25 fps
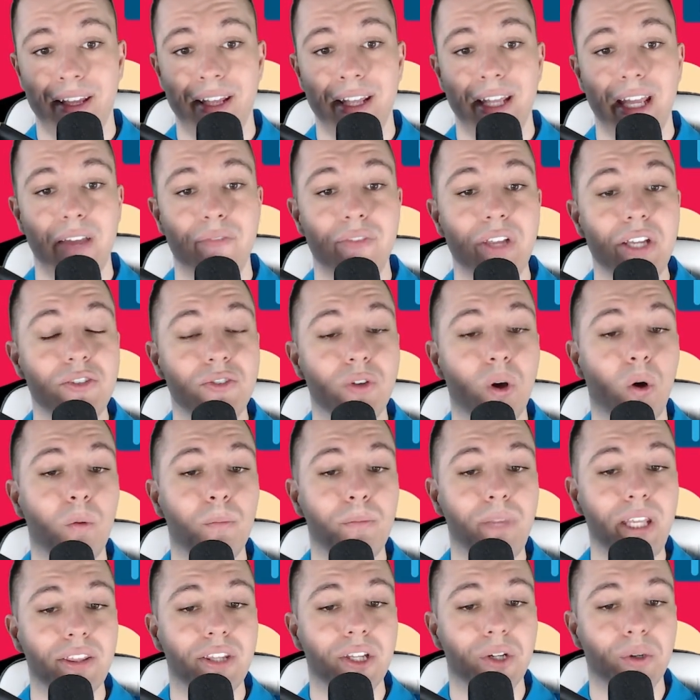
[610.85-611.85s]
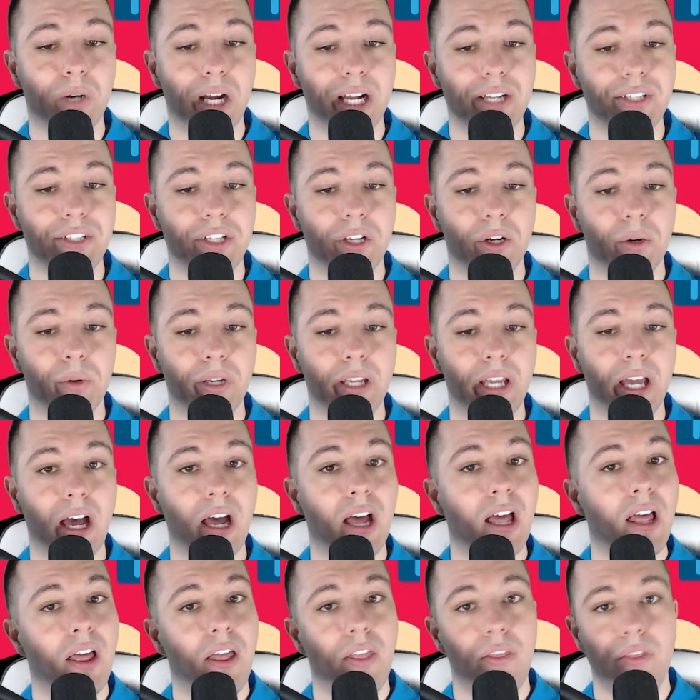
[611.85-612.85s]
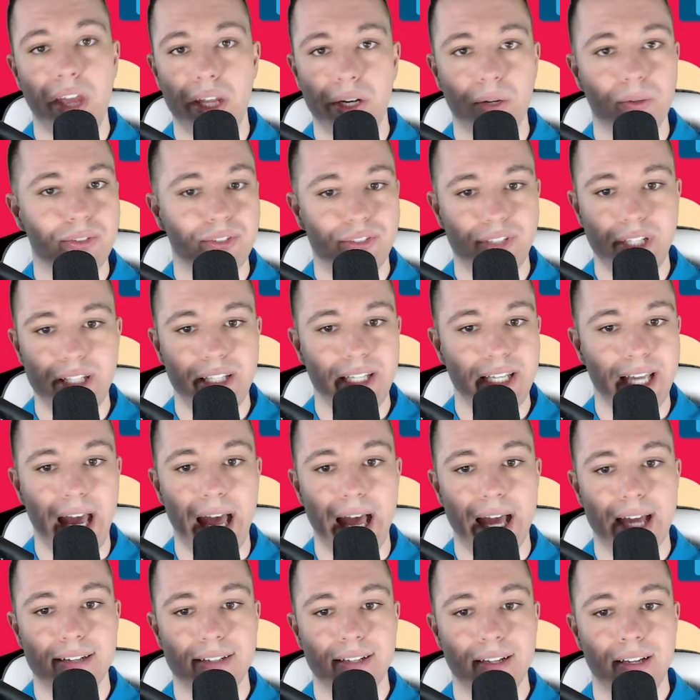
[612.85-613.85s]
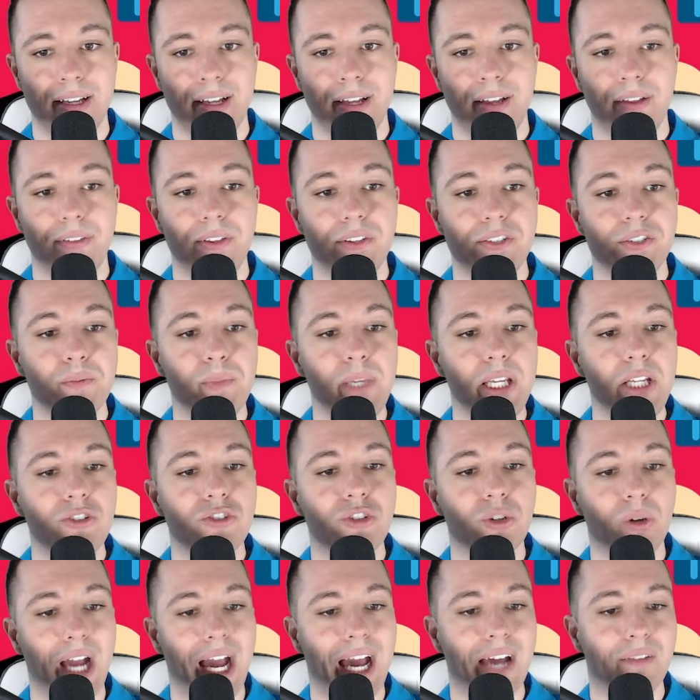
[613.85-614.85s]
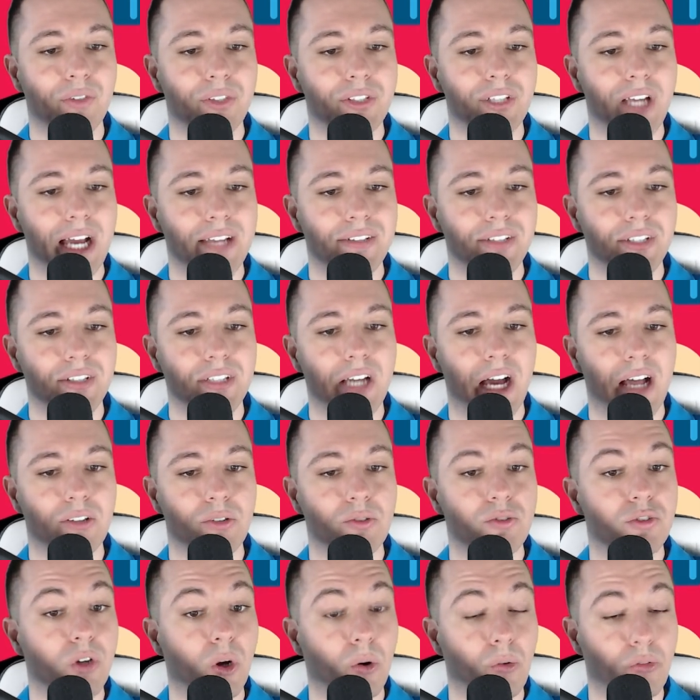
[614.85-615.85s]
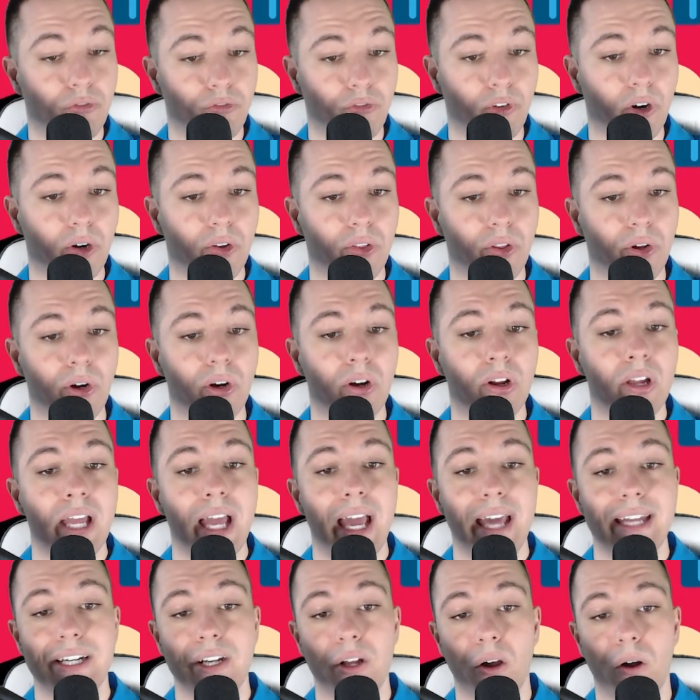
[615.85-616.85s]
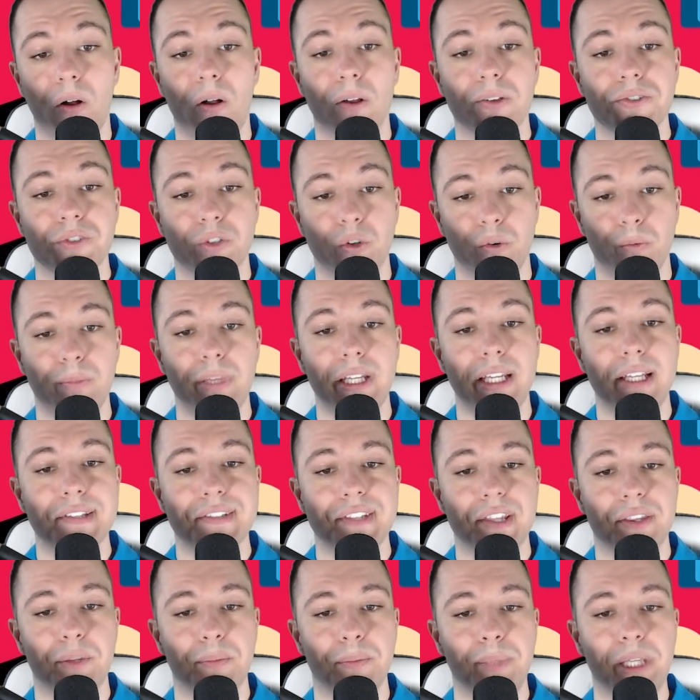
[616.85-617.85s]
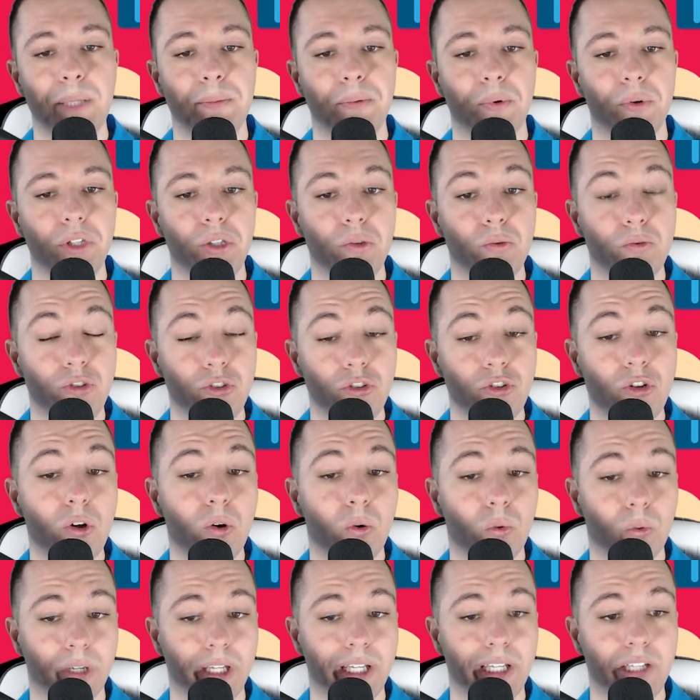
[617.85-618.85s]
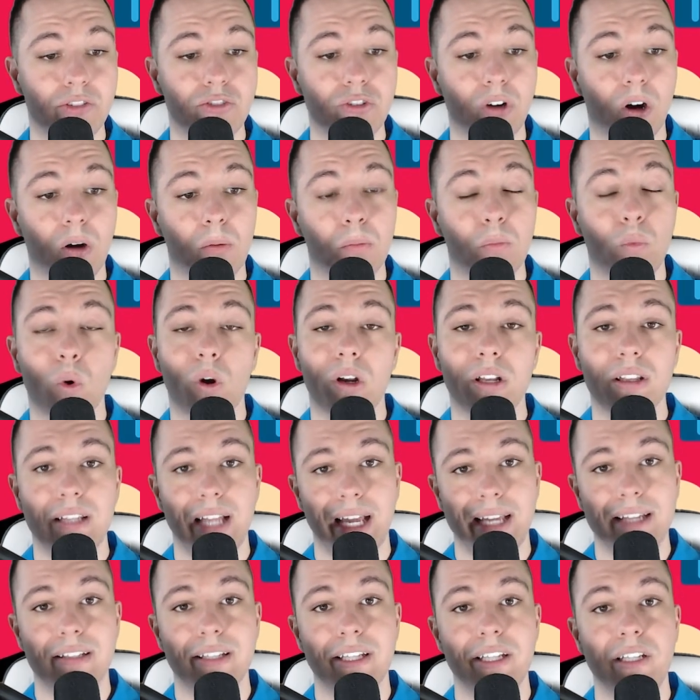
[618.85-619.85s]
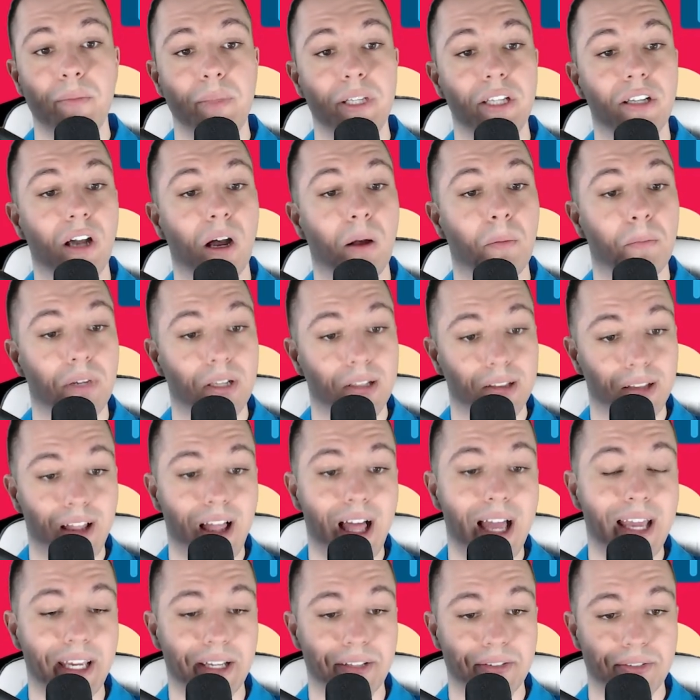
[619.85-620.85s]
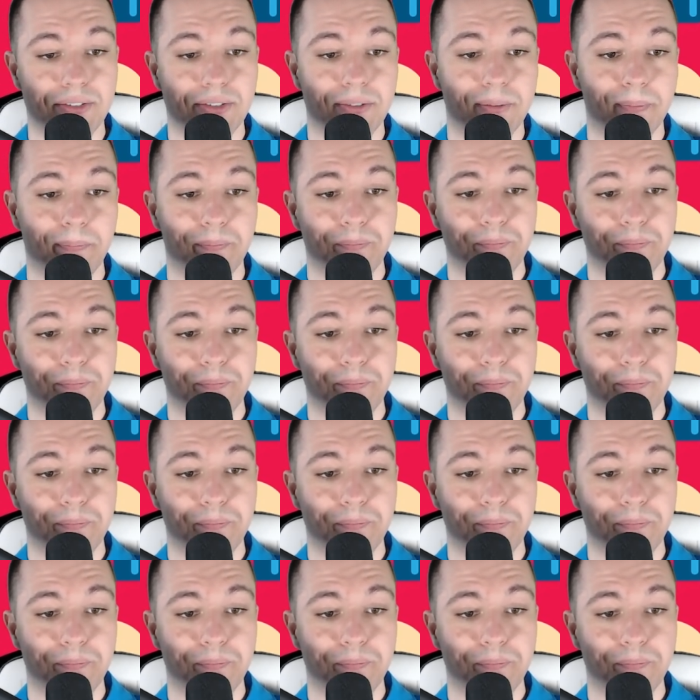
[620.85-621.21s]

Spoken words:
If they don't meet the criteria, they don't see the ad. This means your advertising dollars go further, and it also means that the people you do reach are more likely to become clients.